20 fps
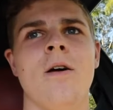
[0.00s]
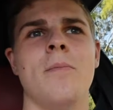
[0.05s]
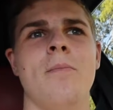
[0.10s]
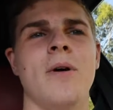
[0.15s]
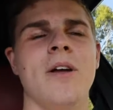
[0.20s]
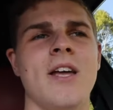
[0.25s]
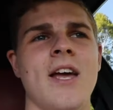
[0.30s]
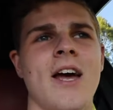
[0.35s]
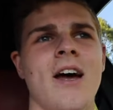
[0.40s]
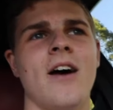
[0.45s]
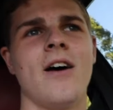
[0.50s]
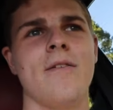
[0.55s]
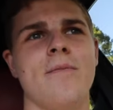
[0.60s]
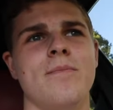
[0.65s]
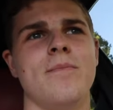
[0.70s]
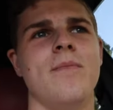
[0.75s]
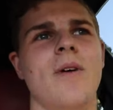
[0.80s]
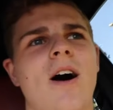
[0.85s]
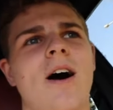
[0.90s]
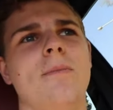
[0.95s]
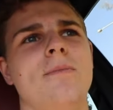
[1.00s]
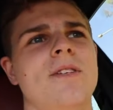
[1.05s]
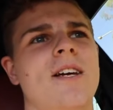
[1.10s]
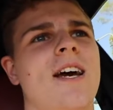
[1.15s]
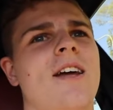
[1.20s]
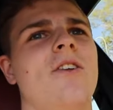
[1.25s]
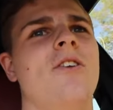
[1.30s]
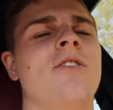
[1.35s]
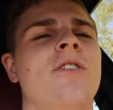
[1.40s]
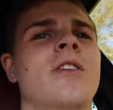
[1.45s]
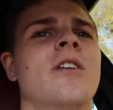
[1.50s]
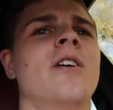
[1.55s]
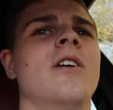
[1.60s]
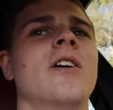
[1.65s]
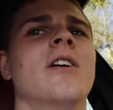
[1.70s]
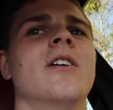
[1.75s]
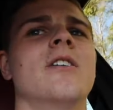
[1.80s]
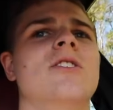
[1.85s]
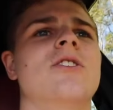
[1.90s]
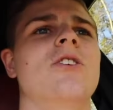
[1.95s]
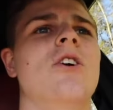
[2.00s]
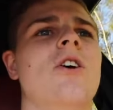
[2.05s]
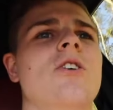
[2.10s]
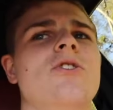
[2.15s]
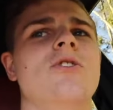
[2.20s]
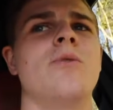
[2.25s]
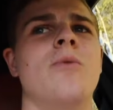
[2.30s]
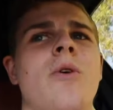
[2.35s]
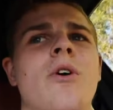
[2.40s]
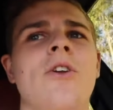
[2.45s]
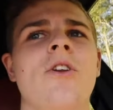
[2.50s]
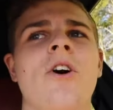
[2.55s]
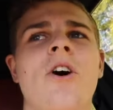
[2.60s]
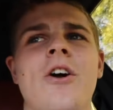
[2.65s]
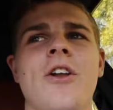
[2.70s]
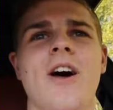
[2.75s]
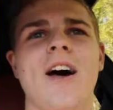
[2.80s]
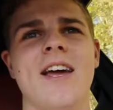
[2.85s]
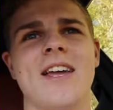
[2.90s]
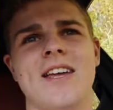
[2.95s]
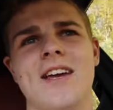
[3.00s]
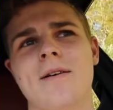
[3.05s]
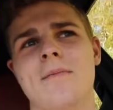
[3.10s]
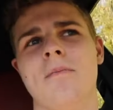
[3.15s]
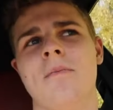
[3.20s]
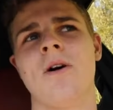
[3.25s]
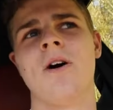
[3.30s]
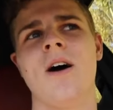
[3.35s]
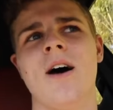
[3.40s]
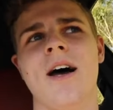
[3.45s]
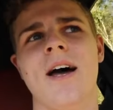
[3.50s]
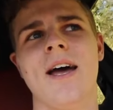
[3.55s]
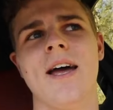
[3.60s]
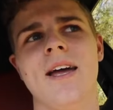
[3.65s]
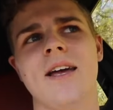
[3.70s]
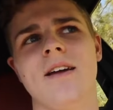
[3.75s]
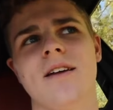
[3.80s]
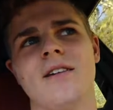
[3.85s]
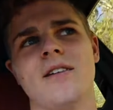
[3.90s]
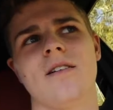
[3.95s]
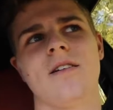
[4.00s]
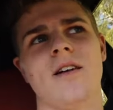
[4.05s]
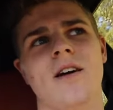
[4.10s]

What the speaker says: But yeah, update on the surgery and whatnot. I get my